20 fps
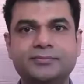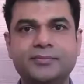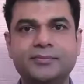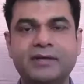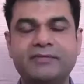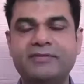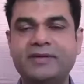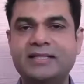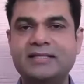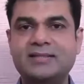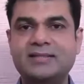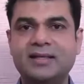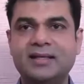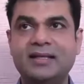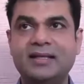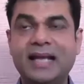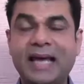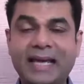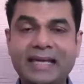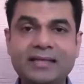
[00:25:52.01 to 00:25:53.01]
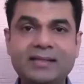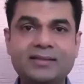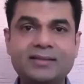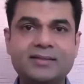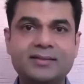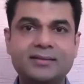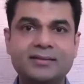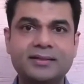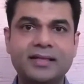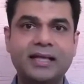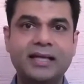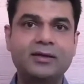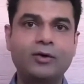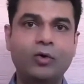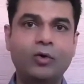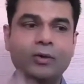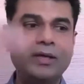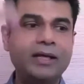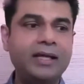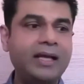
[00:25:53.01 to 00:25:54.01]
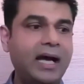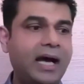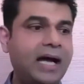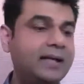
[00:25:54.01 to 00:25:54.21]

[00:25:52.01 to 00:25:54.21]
If it's night, then only